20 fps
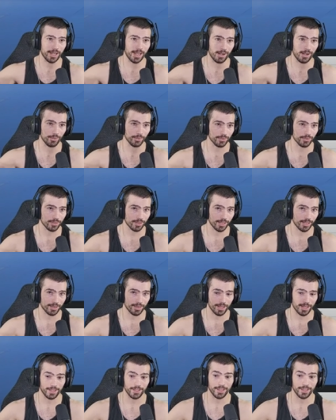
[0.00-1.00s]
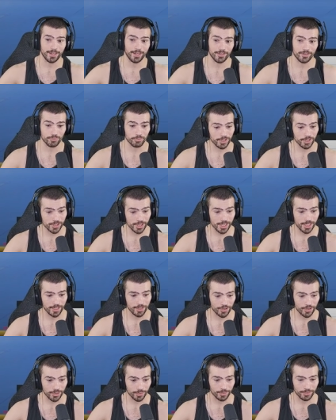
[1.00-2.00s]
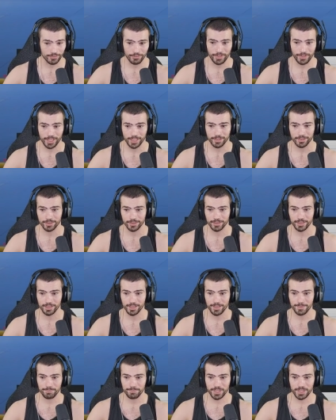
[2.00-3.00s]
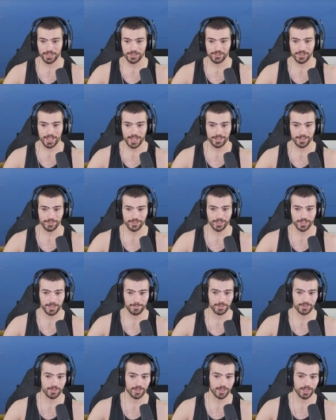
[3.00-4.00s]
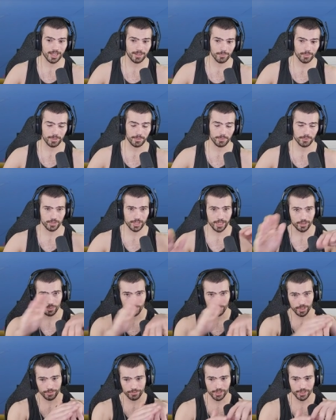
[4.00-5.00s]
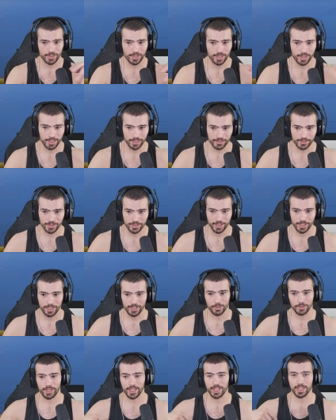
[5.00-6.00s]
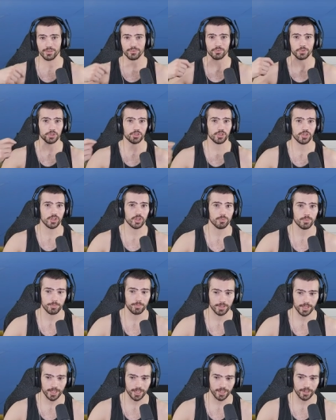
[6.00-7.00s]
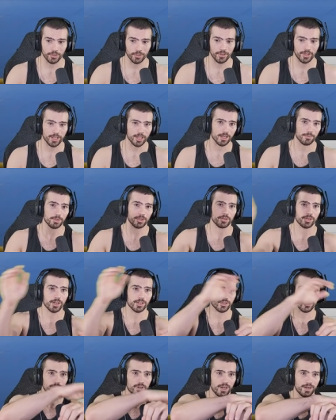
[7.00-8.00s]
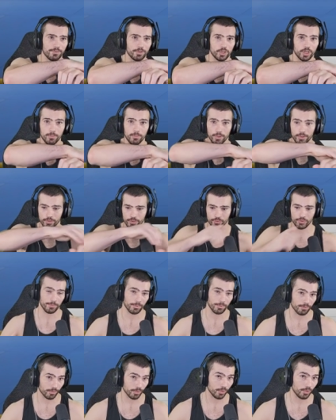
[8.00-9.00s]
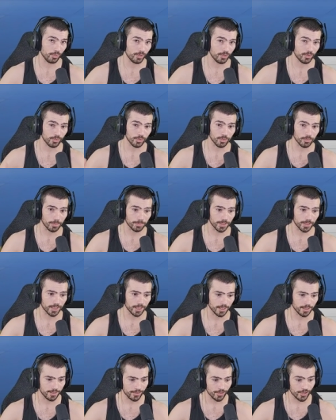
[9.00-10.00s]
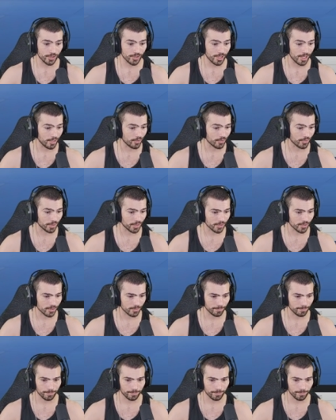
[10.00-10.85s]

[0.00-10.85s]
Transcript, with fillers: out like that, and it's risky to do and fail because that is the type of time where people catch quick wrist locks, or they invert to the omoplata, or they come across and grab your elbow and strip through into the omoplata. It's just dangerous.